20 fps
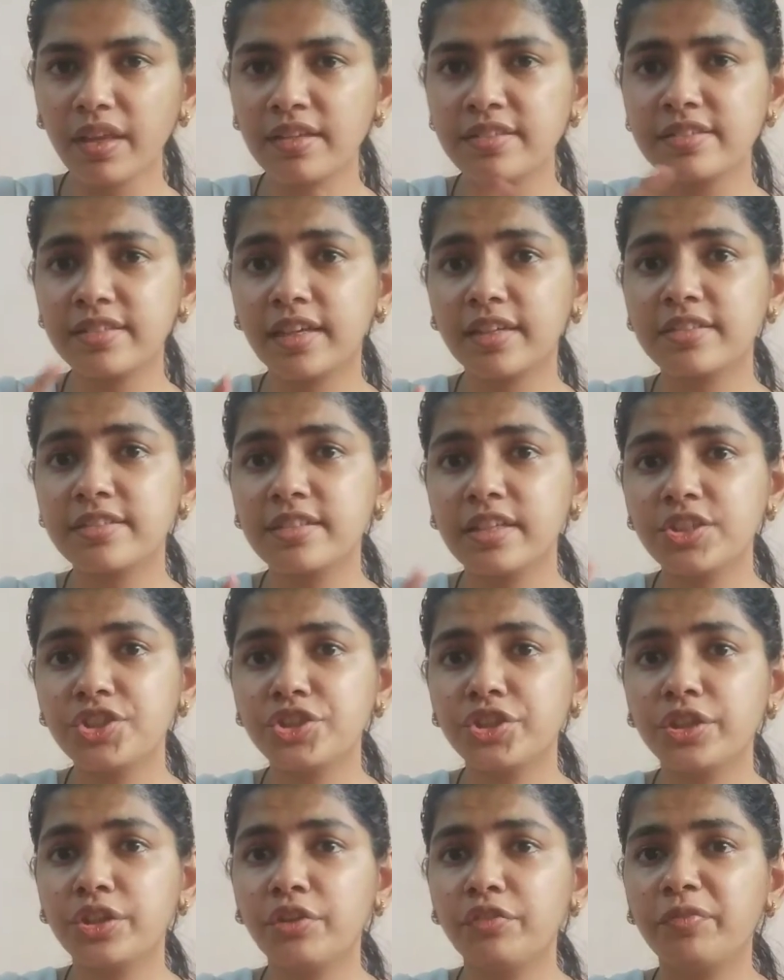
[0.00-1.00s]

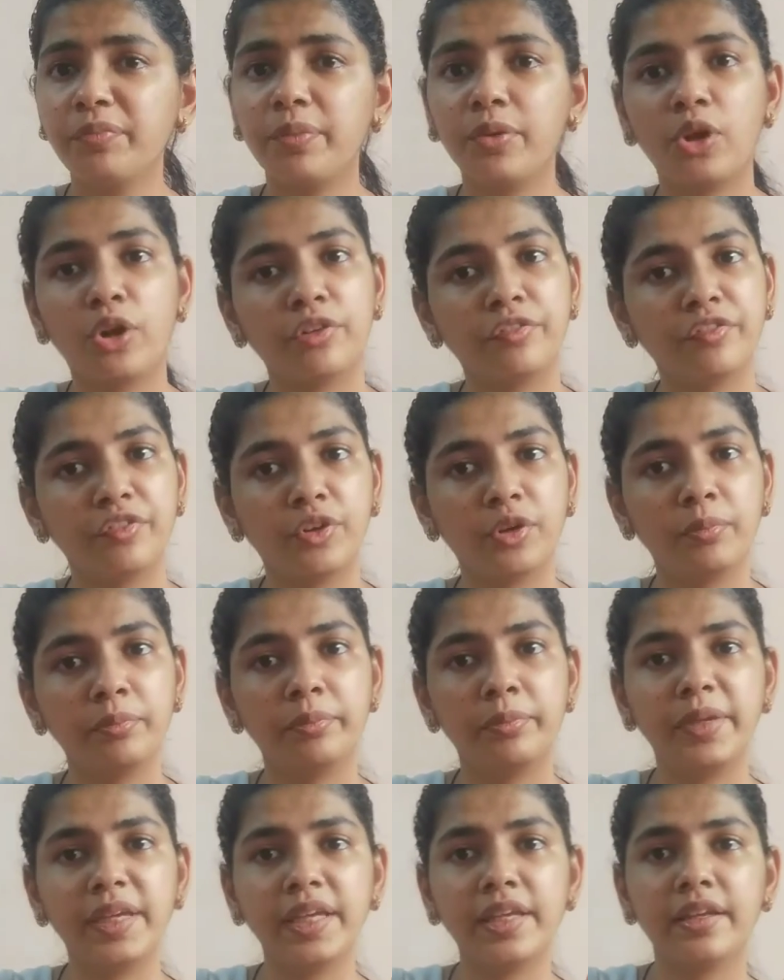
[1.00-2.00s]
succession of plot
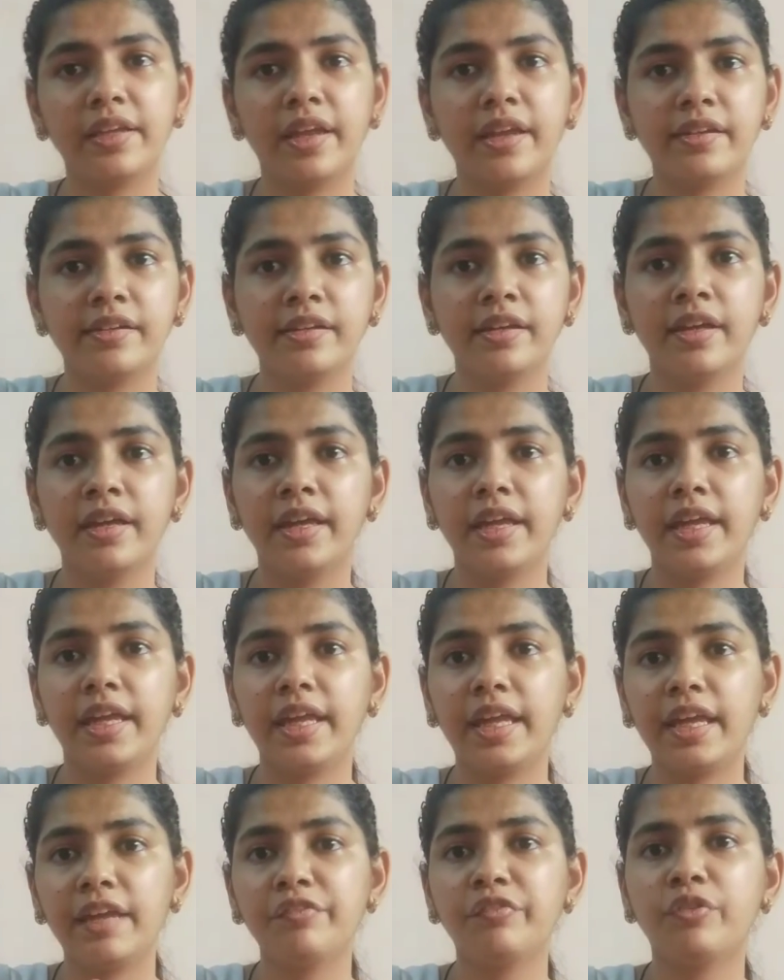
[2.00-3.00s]
from being an
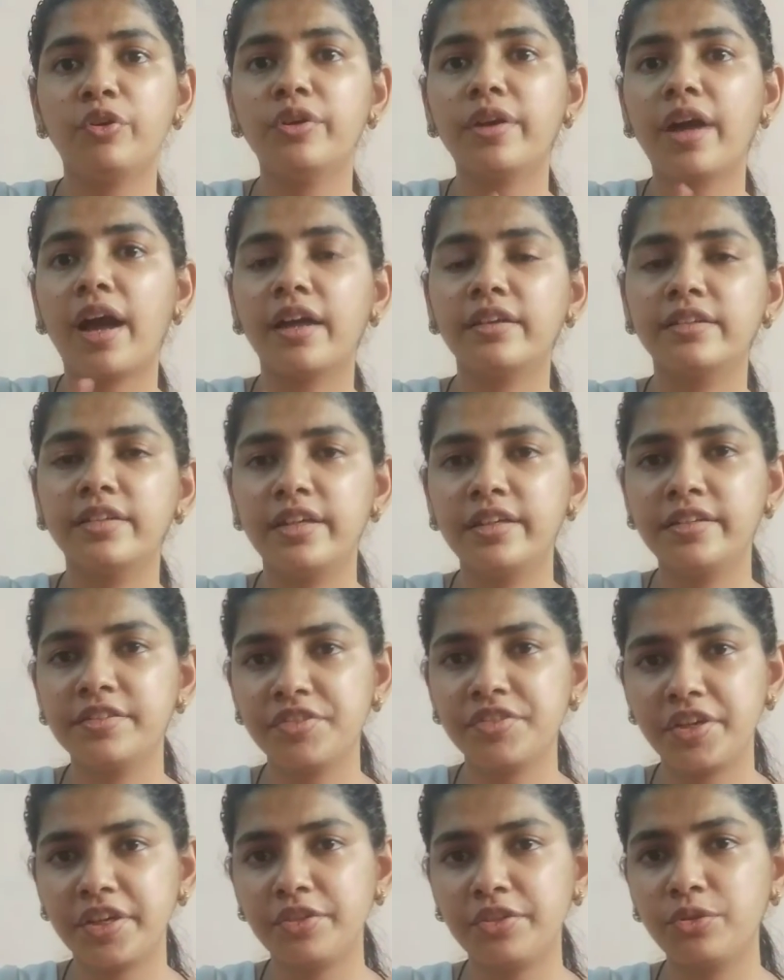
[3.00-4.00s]
A for
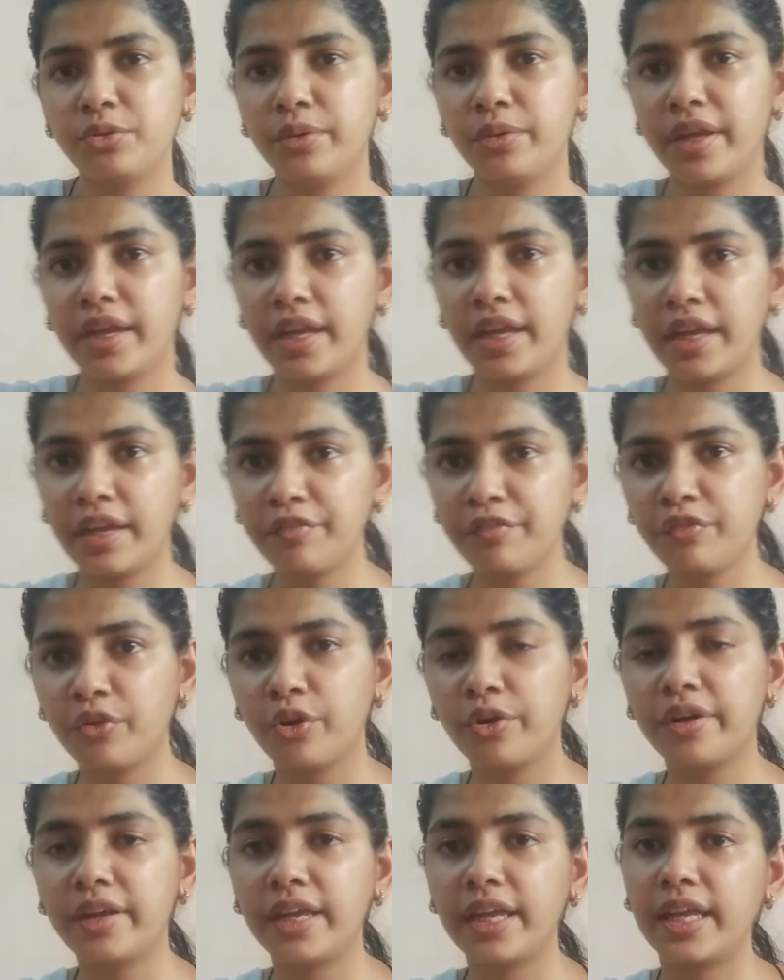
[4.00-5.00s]
adultery to A
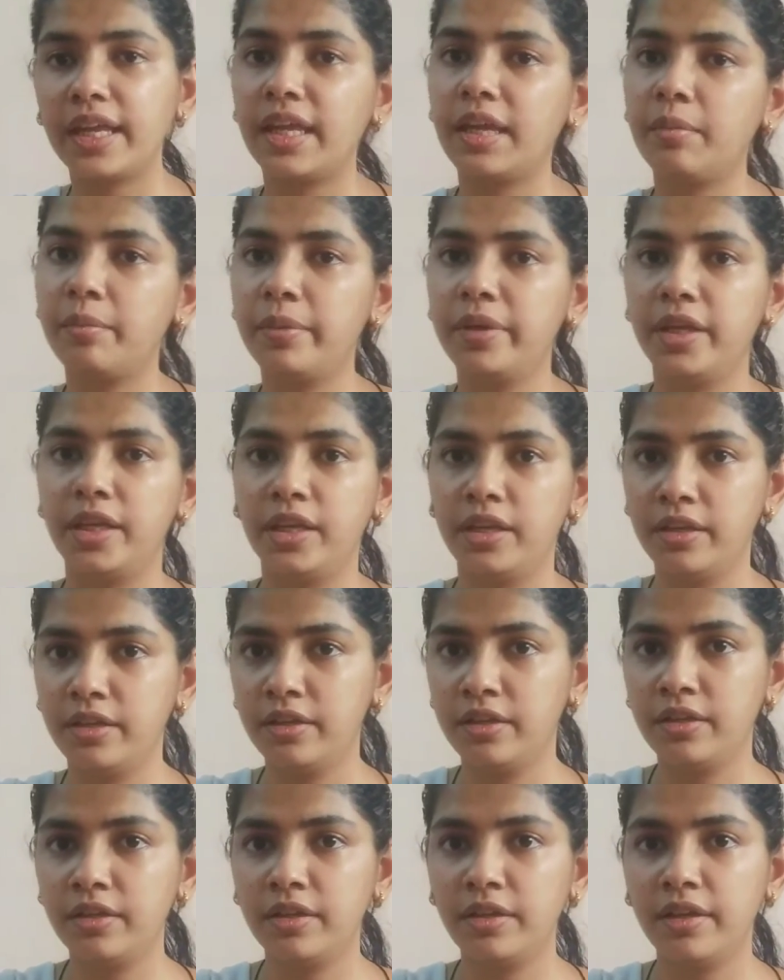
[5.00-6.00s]
for able
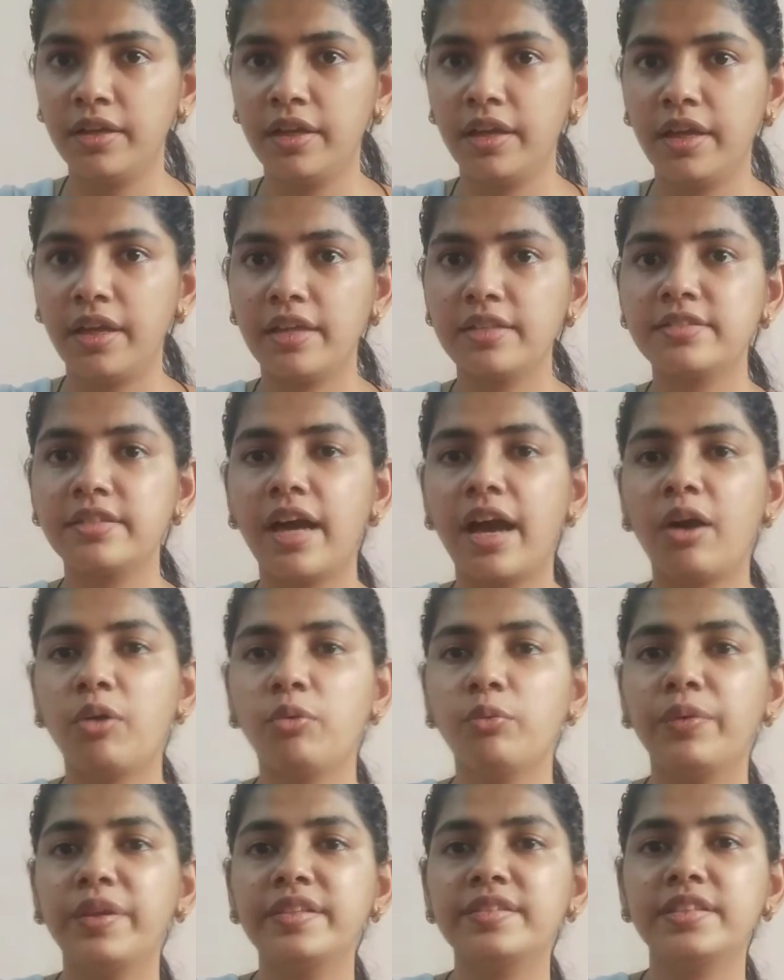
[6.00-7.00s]
is
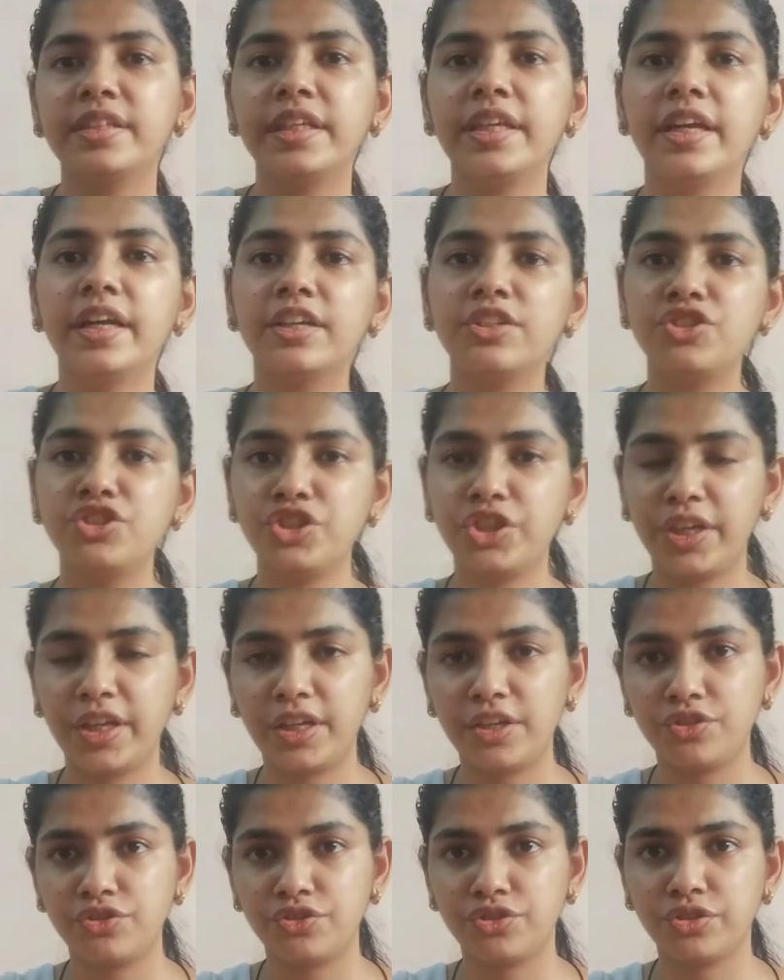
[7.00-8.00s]
how we see a
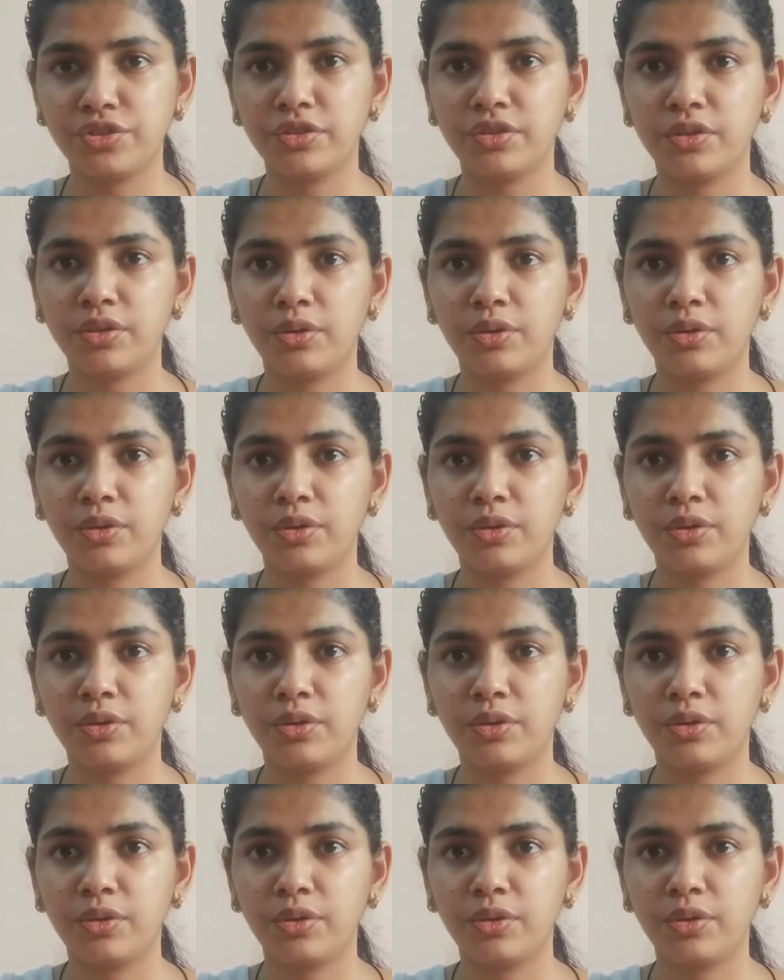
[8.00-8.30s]
change.